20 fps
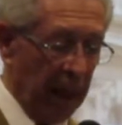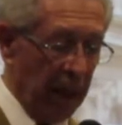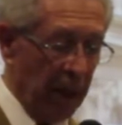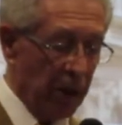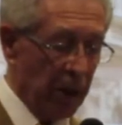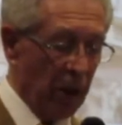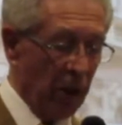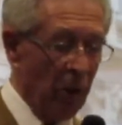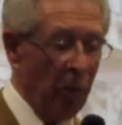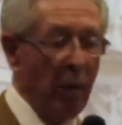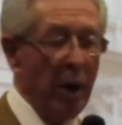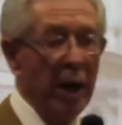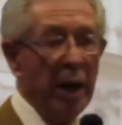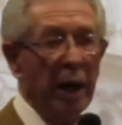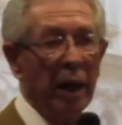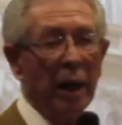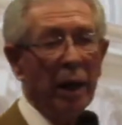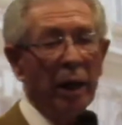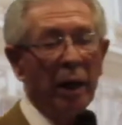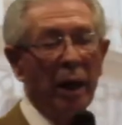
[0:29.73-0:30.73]
So
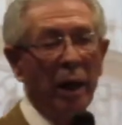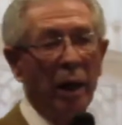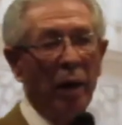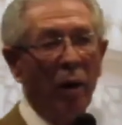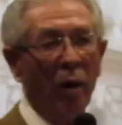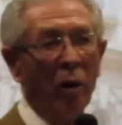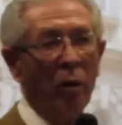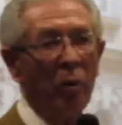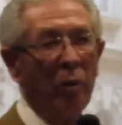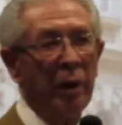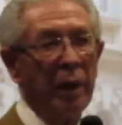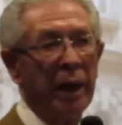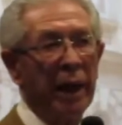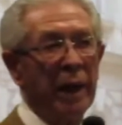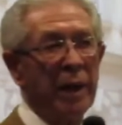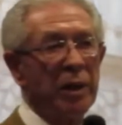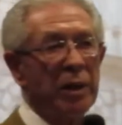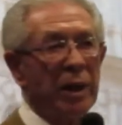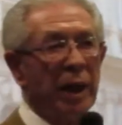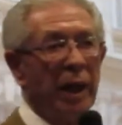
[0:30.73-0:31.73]
we, along with the
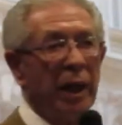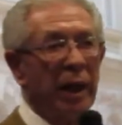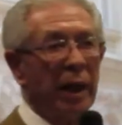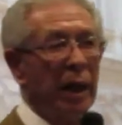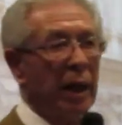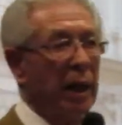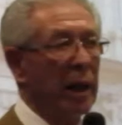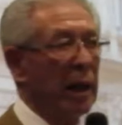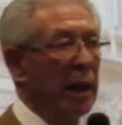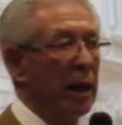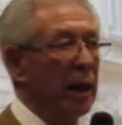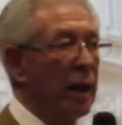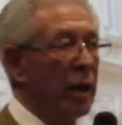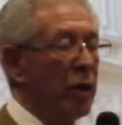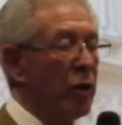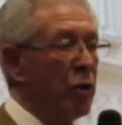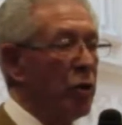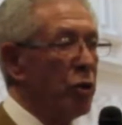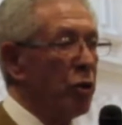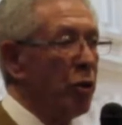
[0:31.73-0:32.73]
entire
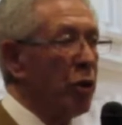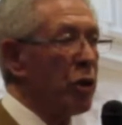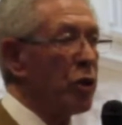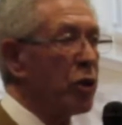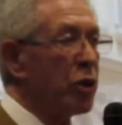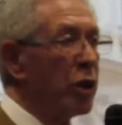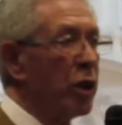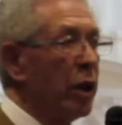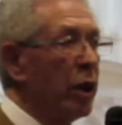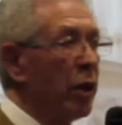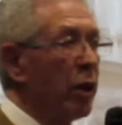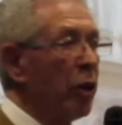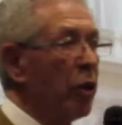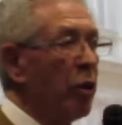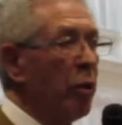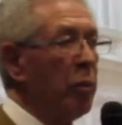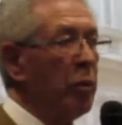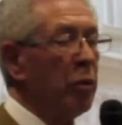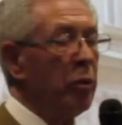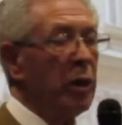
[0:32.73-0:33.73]
Jewish
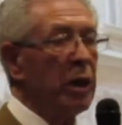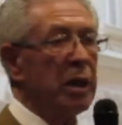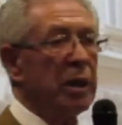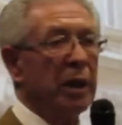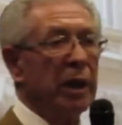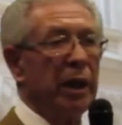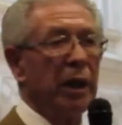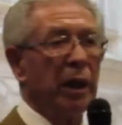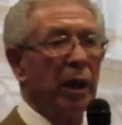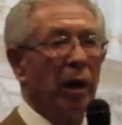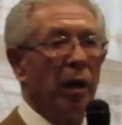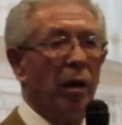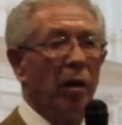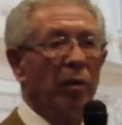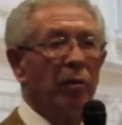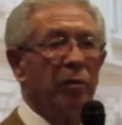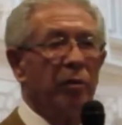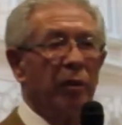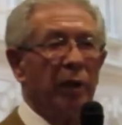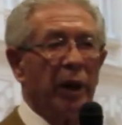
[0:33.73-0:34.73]
community
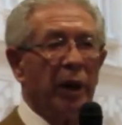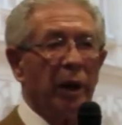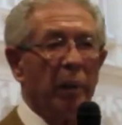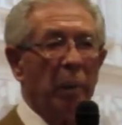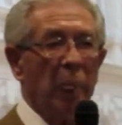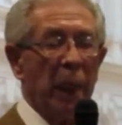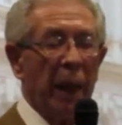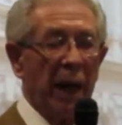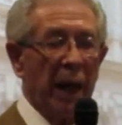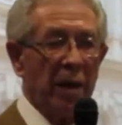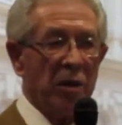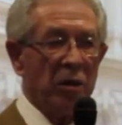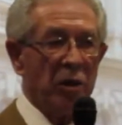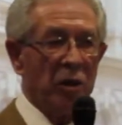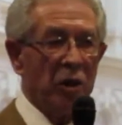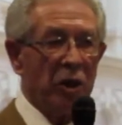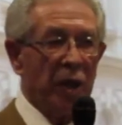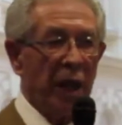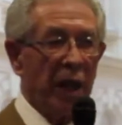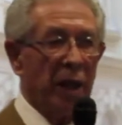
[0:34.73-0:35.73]
of uh,
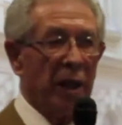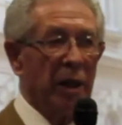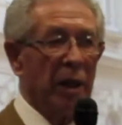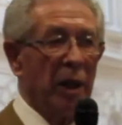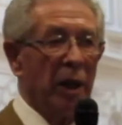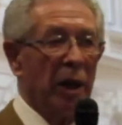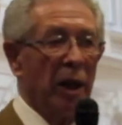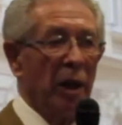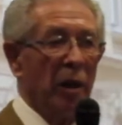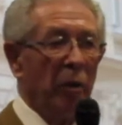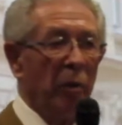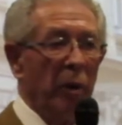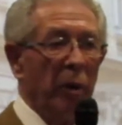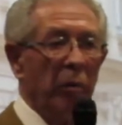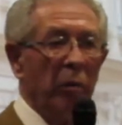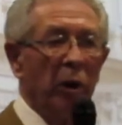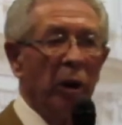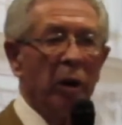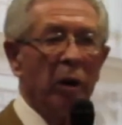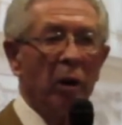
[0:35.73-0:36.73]
Eisenstadt, we
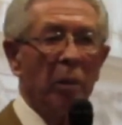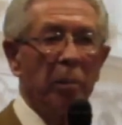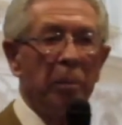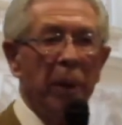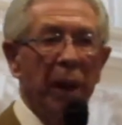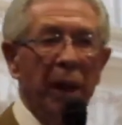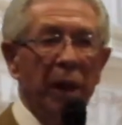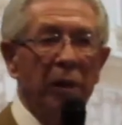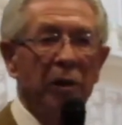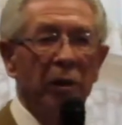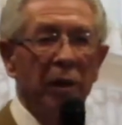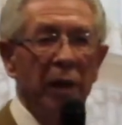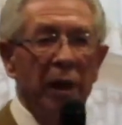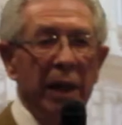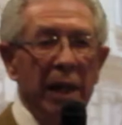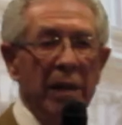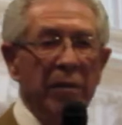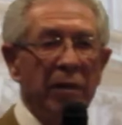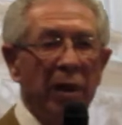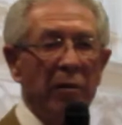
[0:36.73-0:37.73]
were compelled to
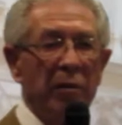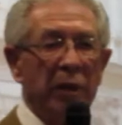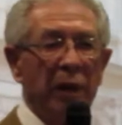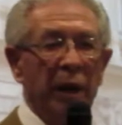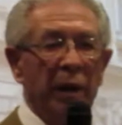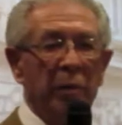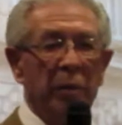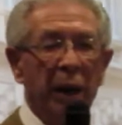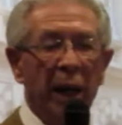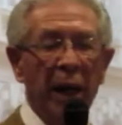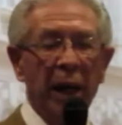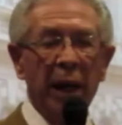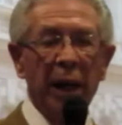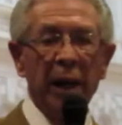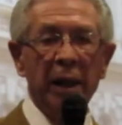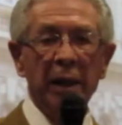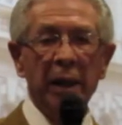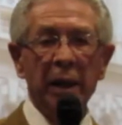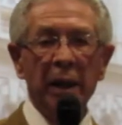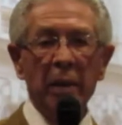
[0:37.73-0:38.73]
leave everything
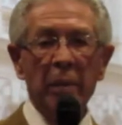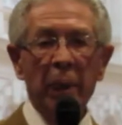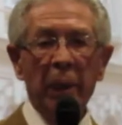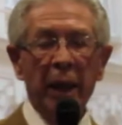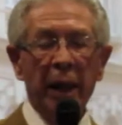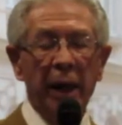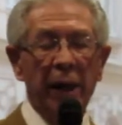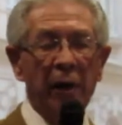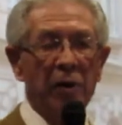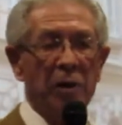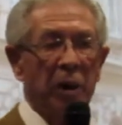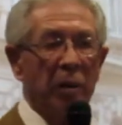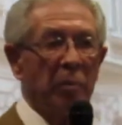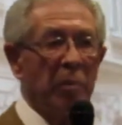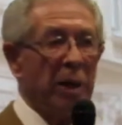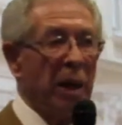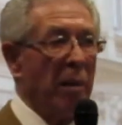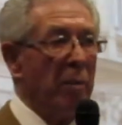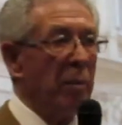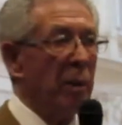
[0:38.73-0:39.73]
behind in
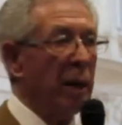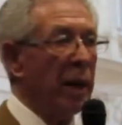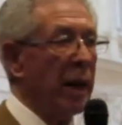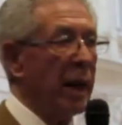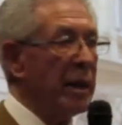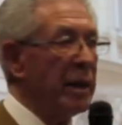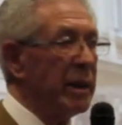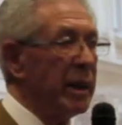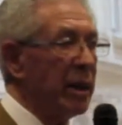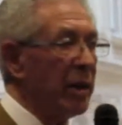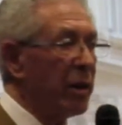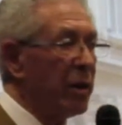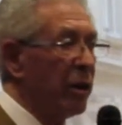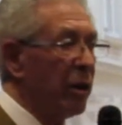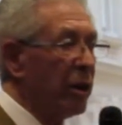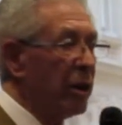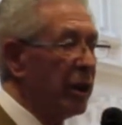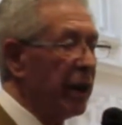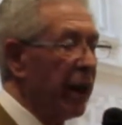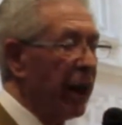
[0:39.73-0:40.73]
September
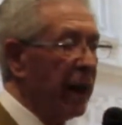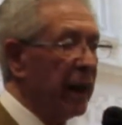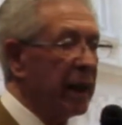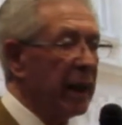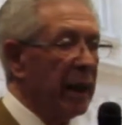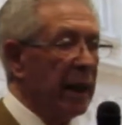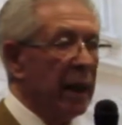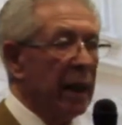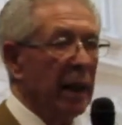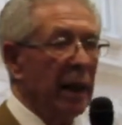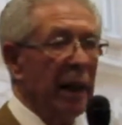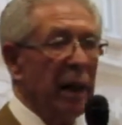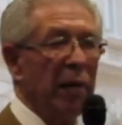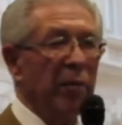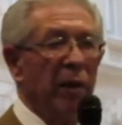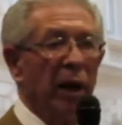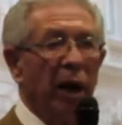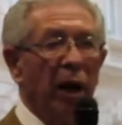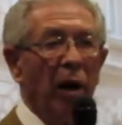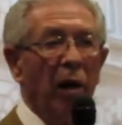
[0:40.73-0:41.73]
1938,
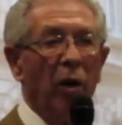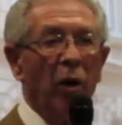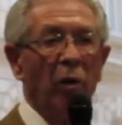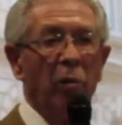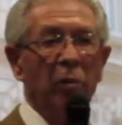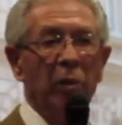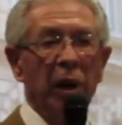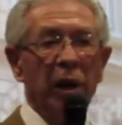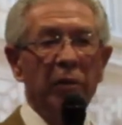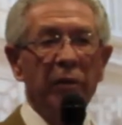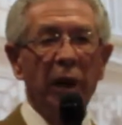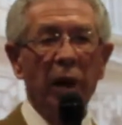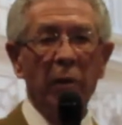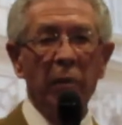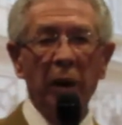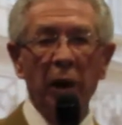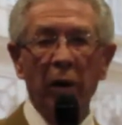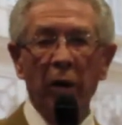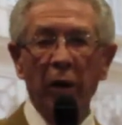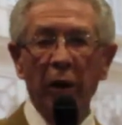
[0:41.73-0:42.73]
leave our home, leave our
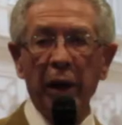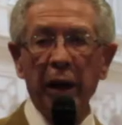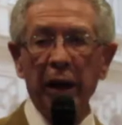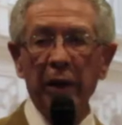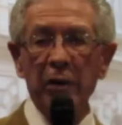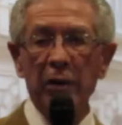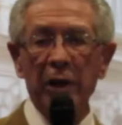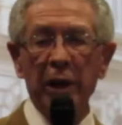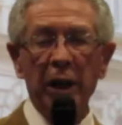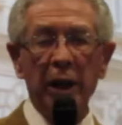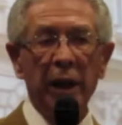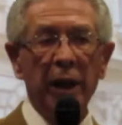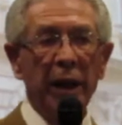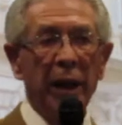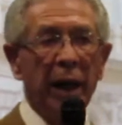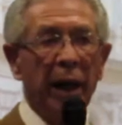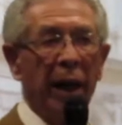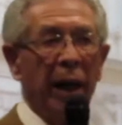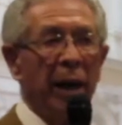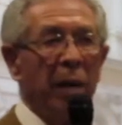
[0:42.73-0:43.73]
belongings,
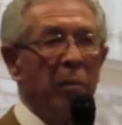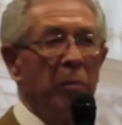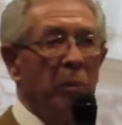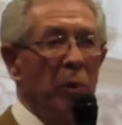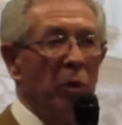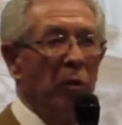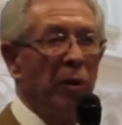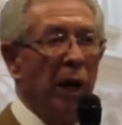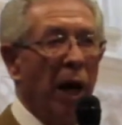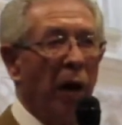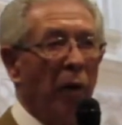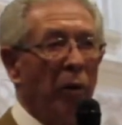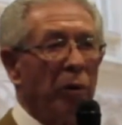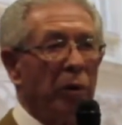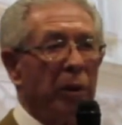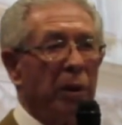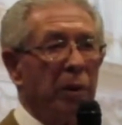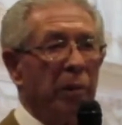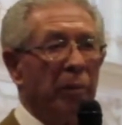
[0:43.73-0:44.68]
and move out.